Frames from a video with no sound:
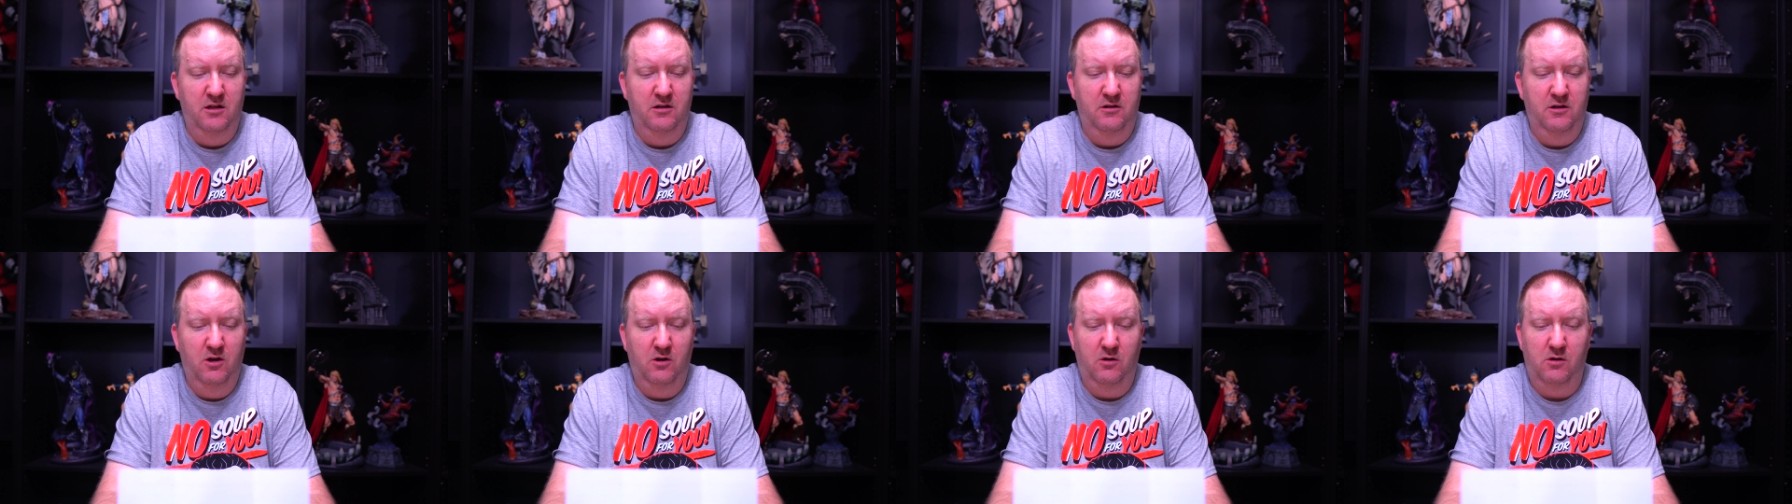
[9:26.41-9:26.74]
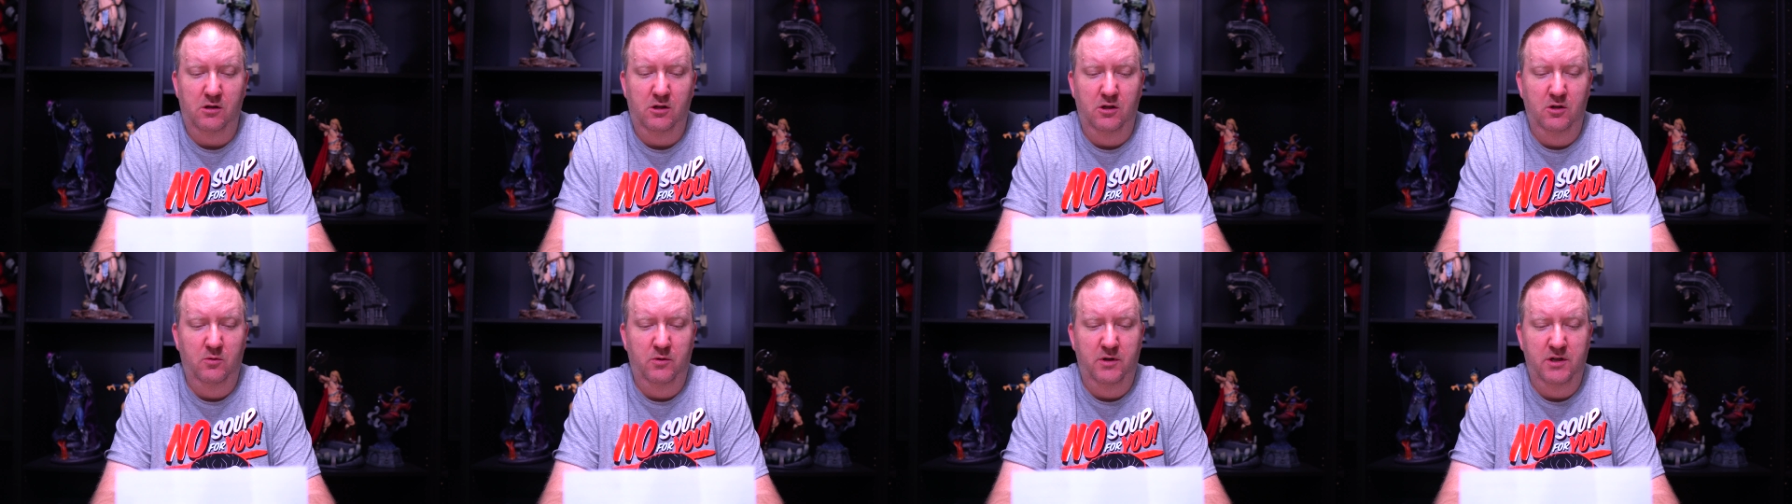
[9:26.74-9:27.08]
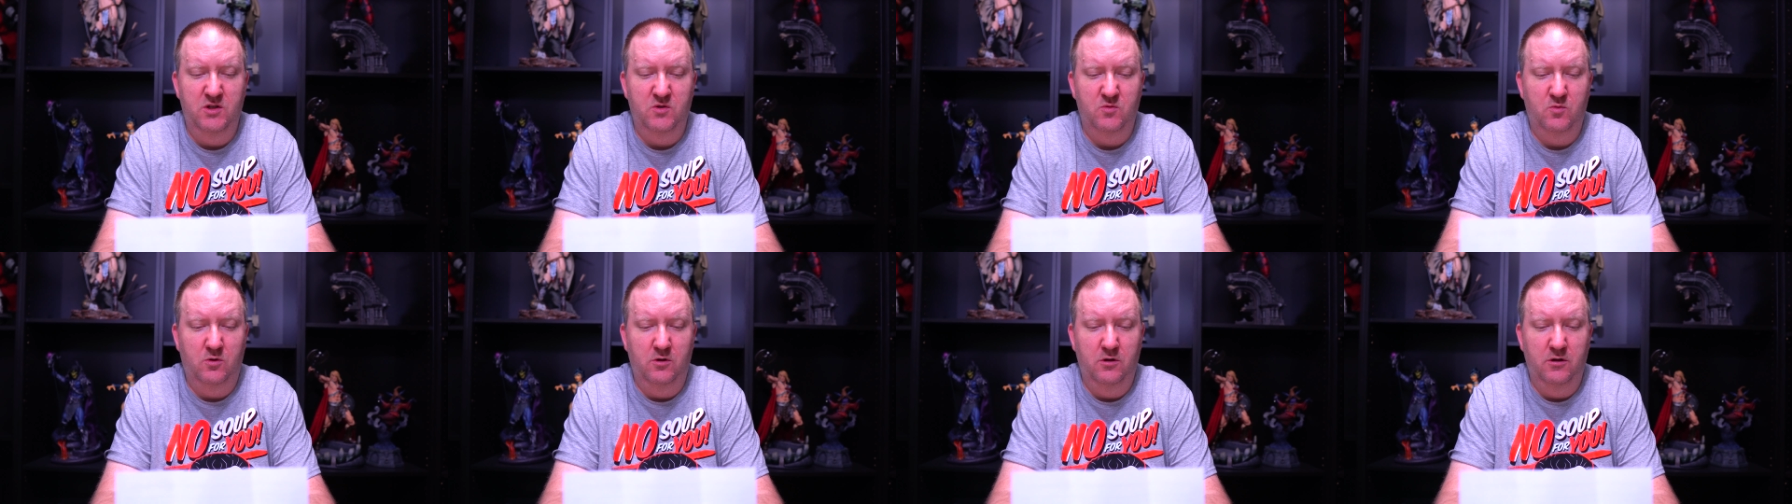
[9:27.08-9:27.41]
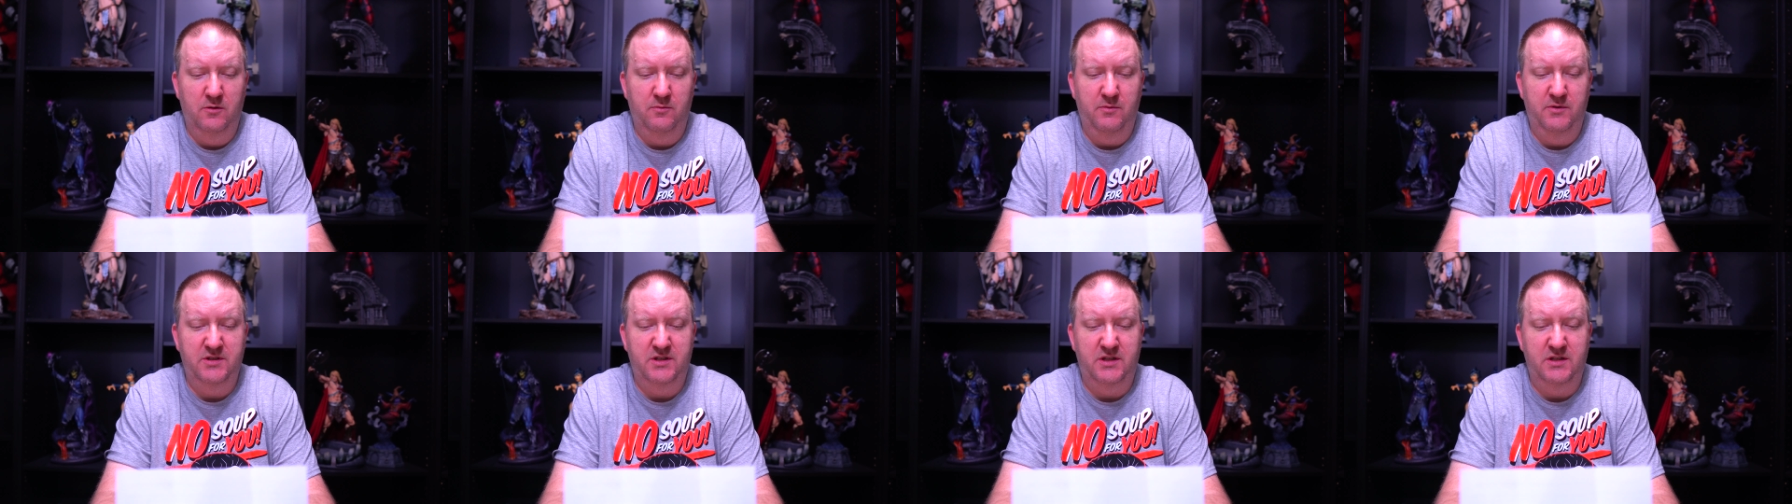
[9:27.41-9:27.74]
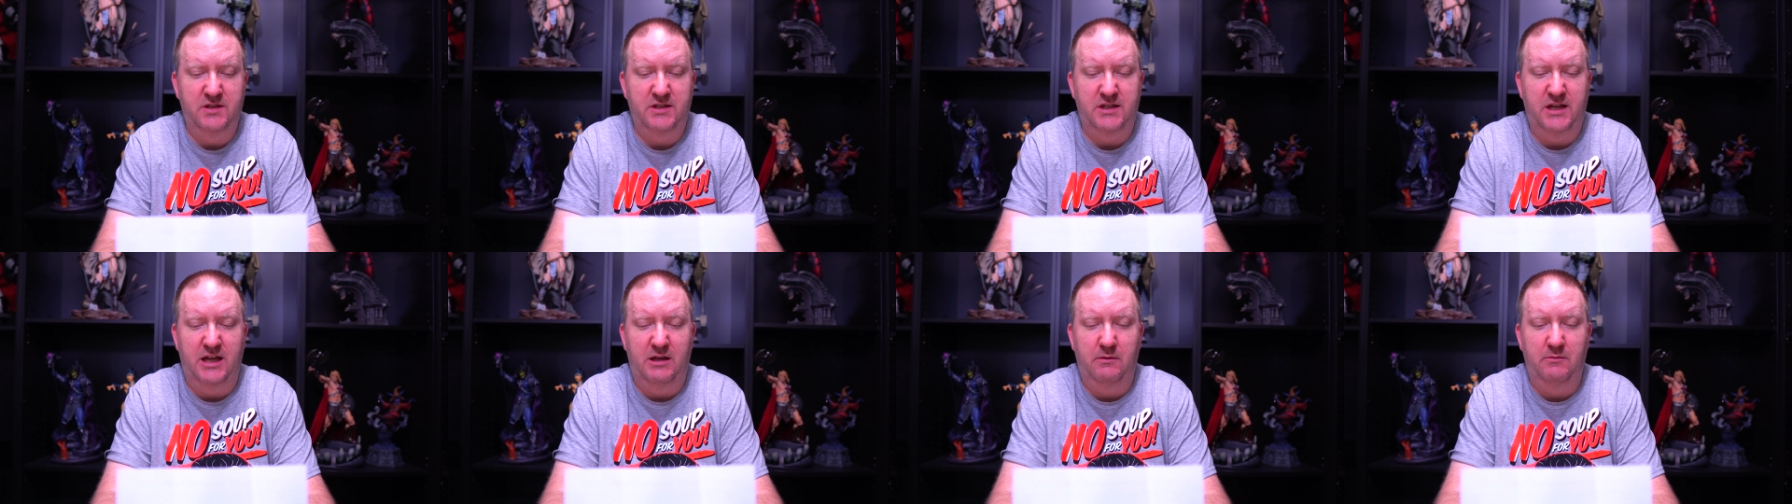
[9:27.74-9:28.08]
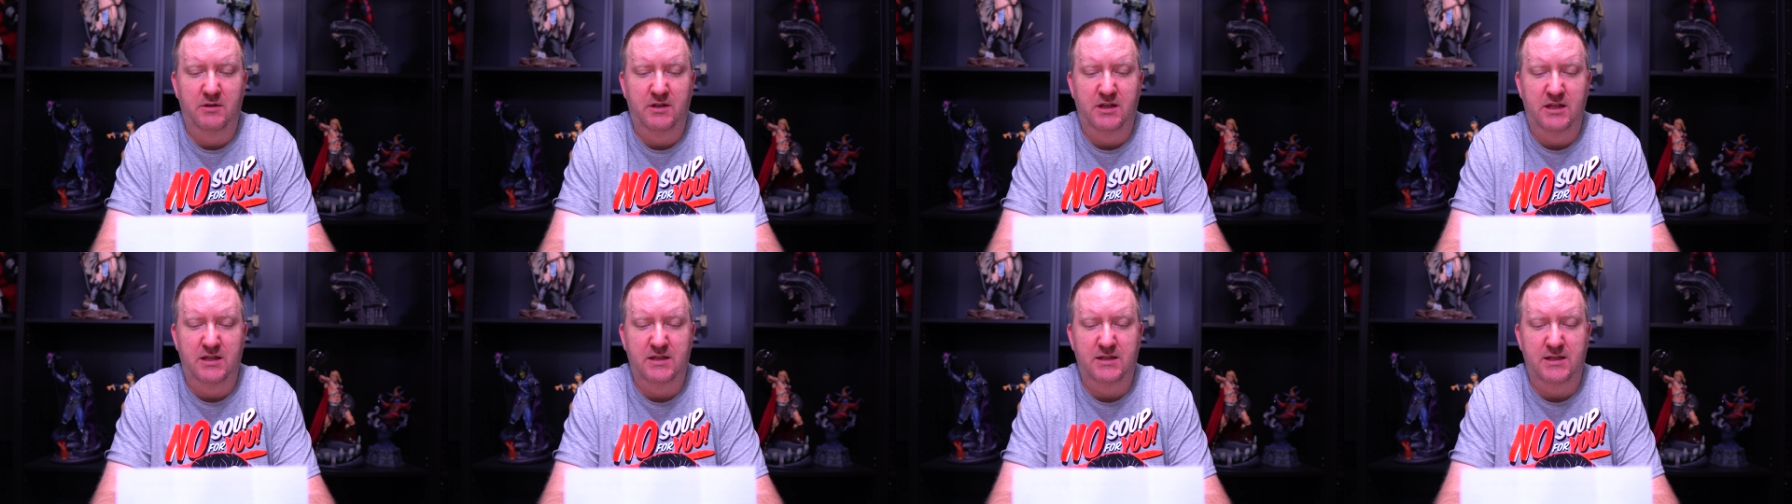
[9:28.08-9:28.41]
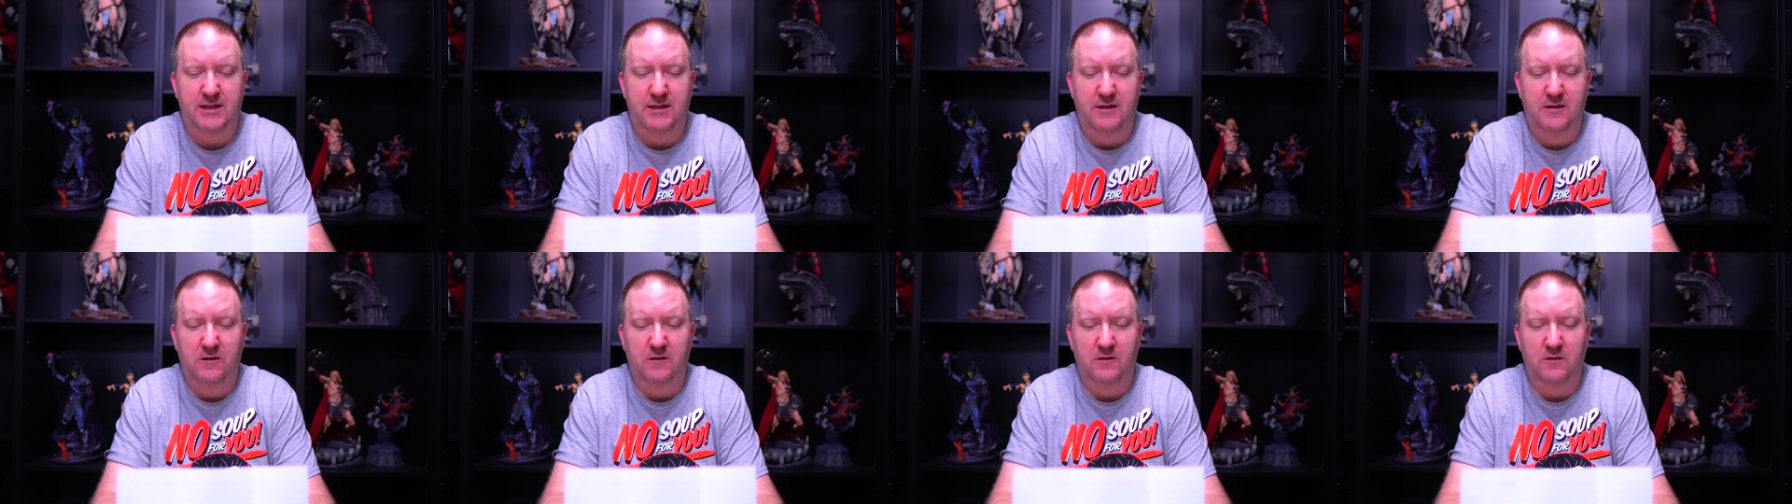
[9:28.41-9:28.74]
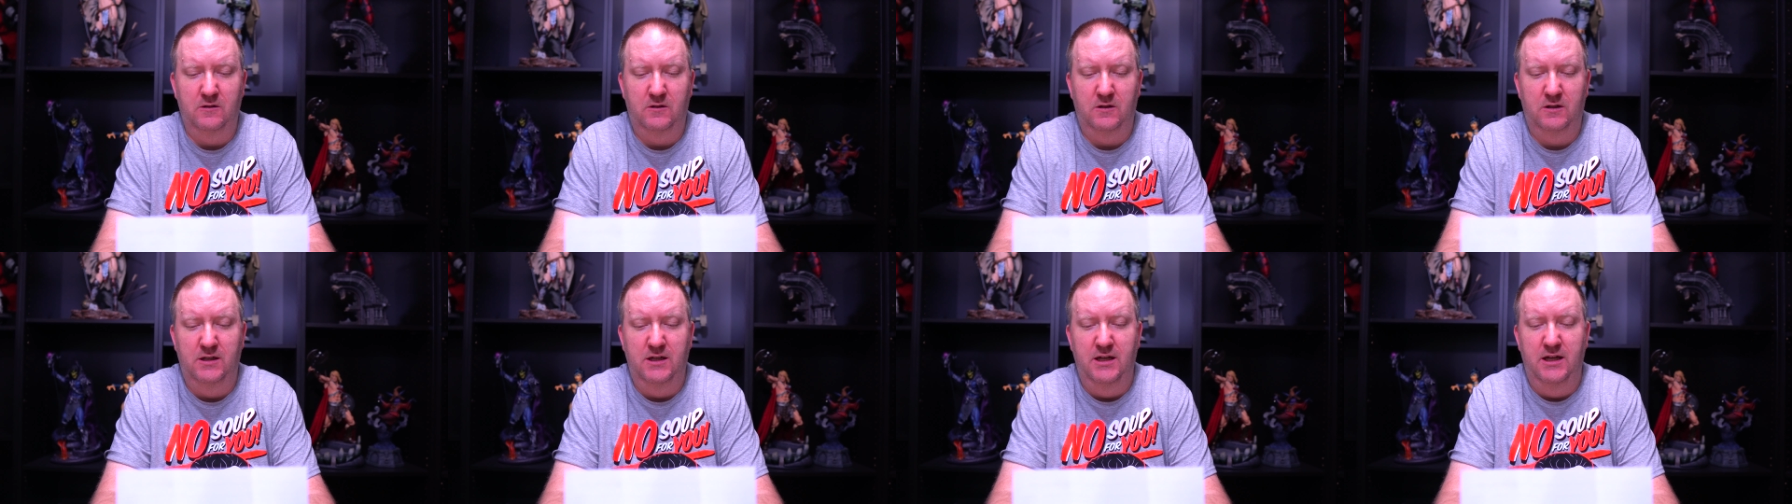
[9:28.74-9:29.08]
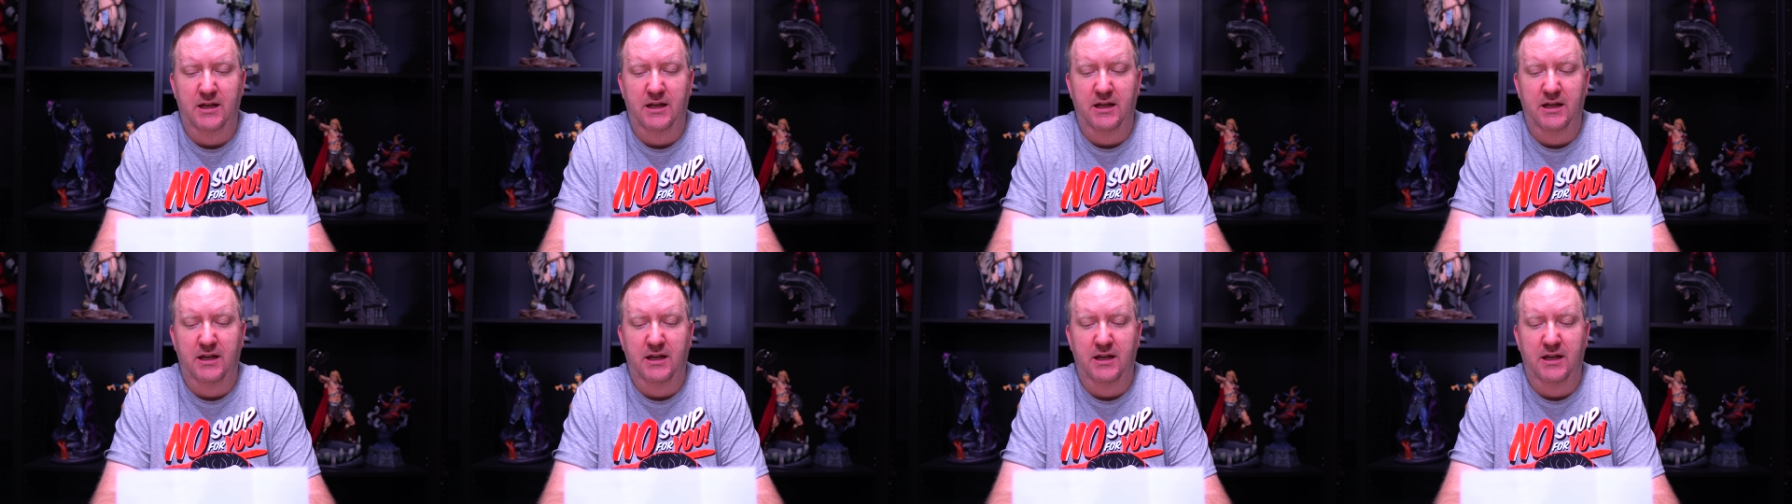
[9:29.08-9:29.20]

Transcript: No clue what he's worth, but since I am a DC girl